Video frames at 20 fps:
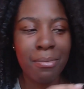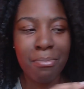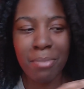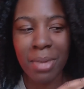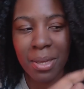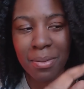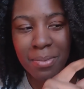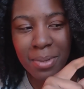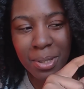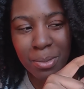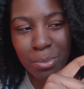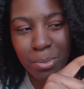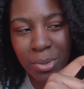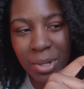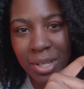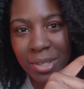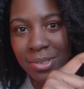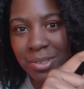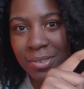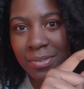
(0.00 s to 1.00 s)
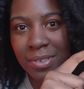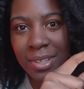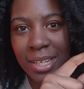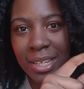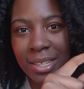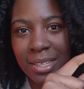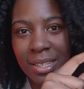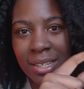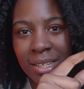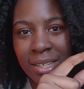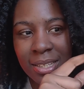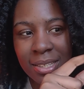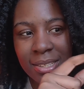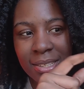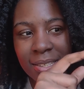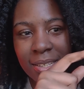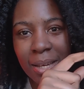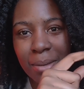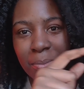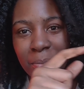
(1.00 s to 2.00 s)
maybe it breaks off like
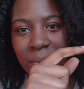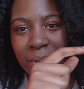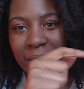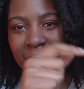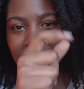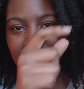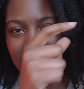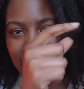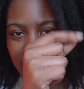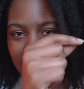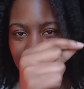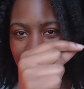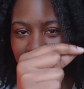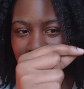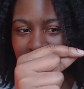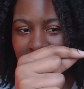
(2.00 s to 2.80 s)
somewhere here.